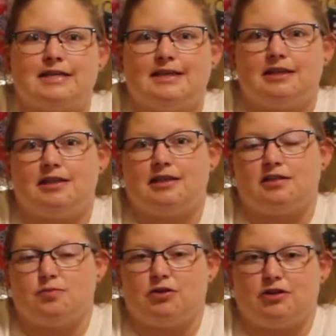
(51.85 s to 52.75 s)
get the
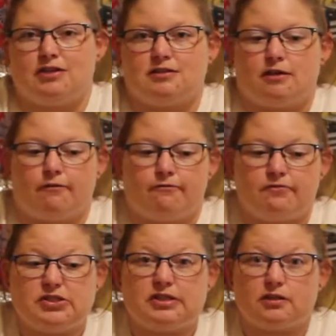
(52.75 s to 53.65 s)
experience of
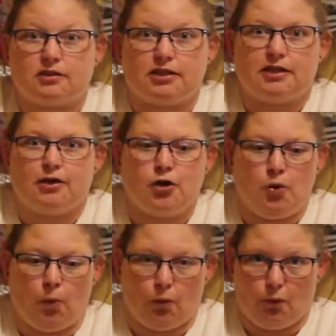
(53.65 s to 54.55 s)
physically
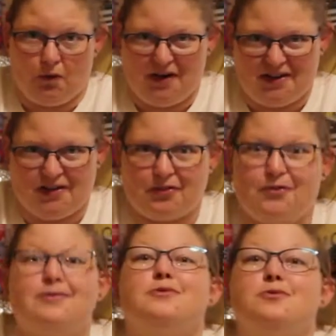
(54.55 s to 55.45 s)
raiding the
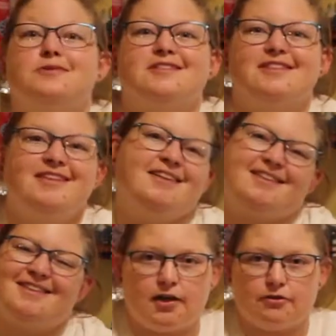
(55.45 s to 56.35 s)
loot.
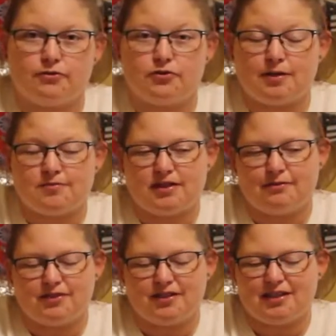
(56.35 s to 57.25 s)
The few times that
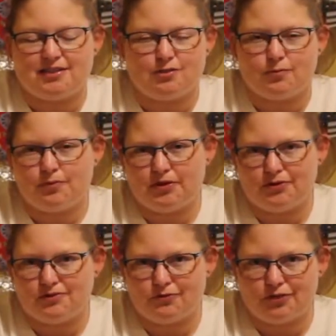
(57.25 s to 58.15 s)
I've done that too, my
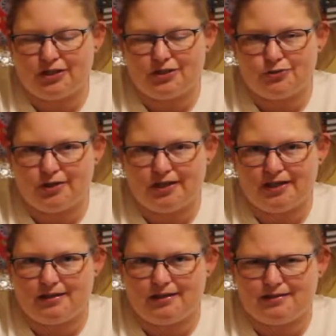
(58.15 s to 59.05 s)
players have really enjoyed
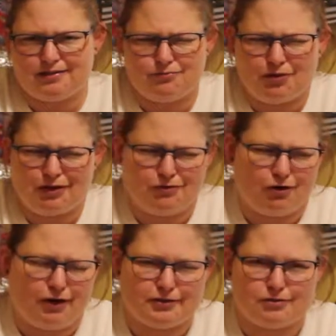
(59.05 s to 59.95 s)
it. It's like
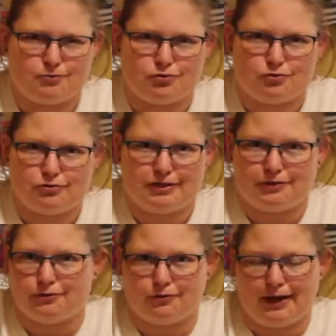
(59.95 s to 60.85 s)
costume jewelry
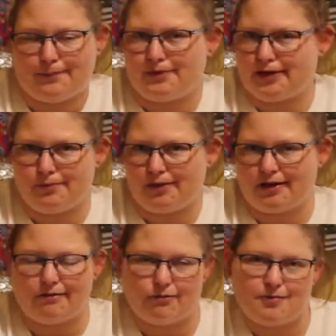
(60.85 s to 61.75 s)
and crap that I pick
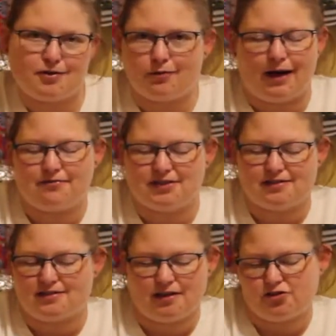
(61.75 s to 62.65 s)
up from the crafting
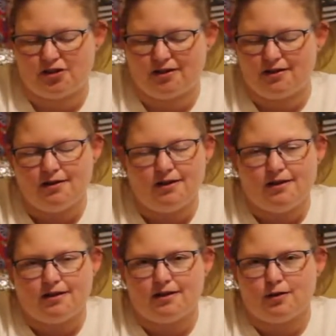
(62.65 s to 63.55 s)
section,
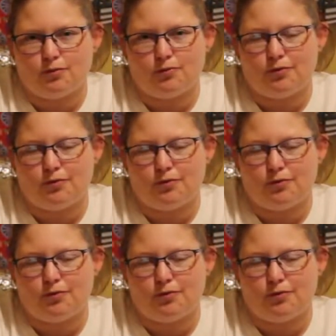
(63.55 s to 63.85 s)
but